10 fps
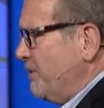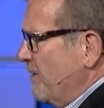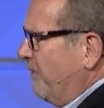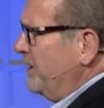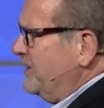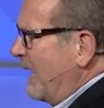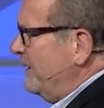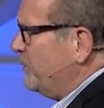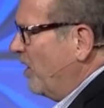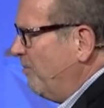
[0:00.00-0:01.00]
for the first time
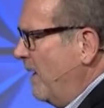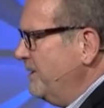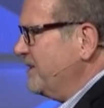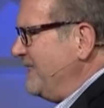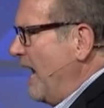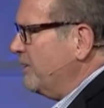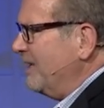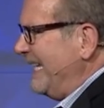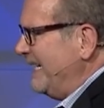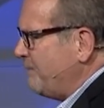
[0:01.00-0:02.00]
in 12 months is now
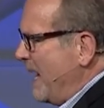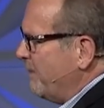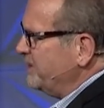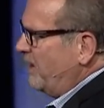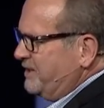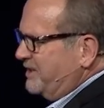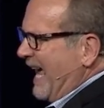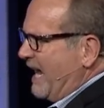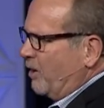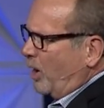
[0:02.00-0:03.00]
clean, papers are not
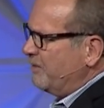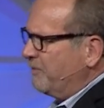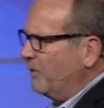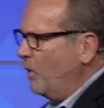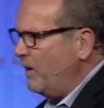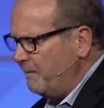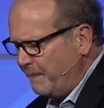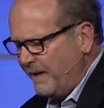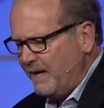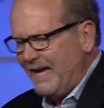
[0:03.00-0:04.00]
scattered all over the floor,
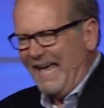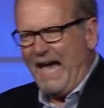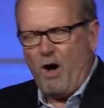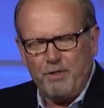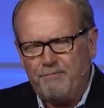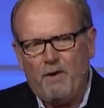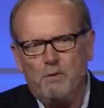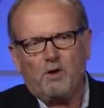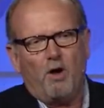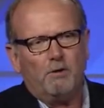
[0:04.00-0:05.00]
all the
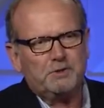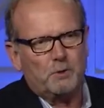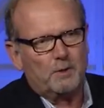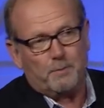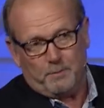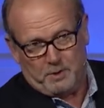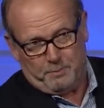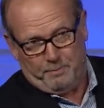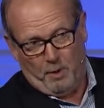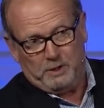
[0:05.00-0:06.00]
phone calls you were
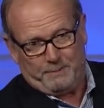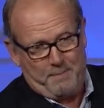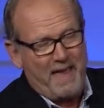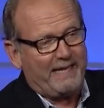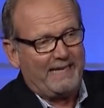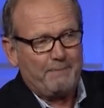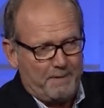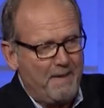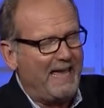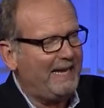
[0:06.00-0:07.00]
supposed to be making have
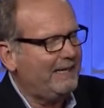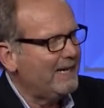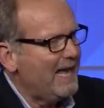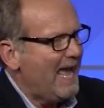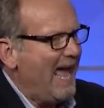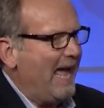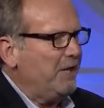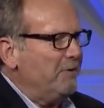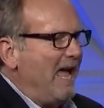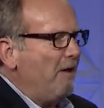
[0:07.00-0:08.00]
been made,
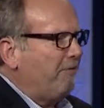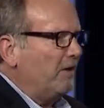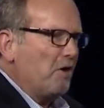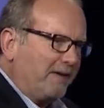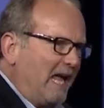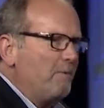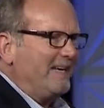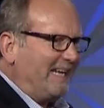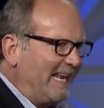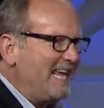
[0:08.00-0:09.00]
and you now feel, okay, we
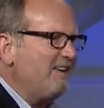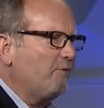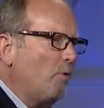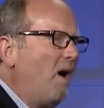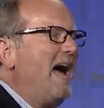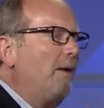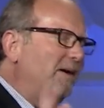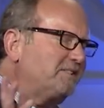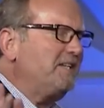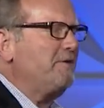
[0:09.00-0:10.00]
can leave. Why?
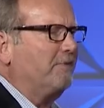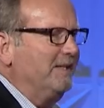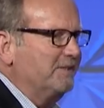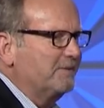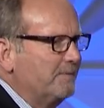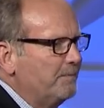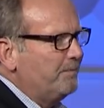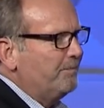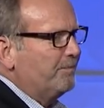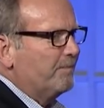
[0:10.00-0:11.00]
What's the difference?
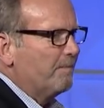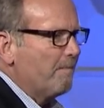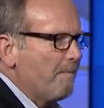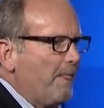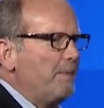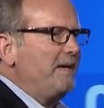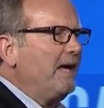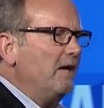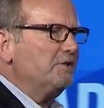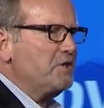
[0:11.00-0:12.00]

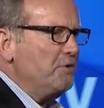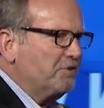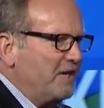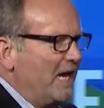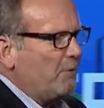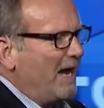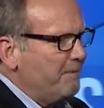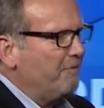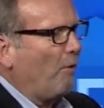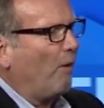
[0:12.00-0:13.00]
Because you see right
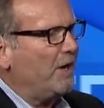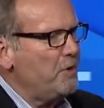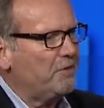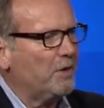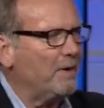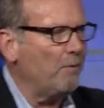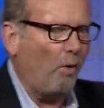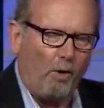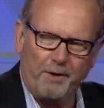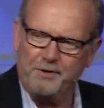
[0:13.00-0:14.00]
before you the
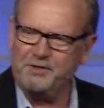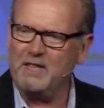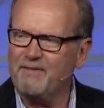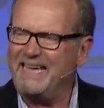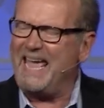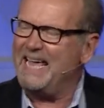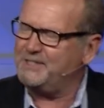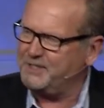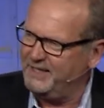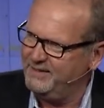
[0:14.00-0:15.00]
reward, you see the
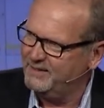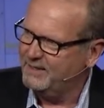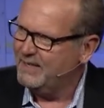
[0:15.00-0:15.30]
vacation,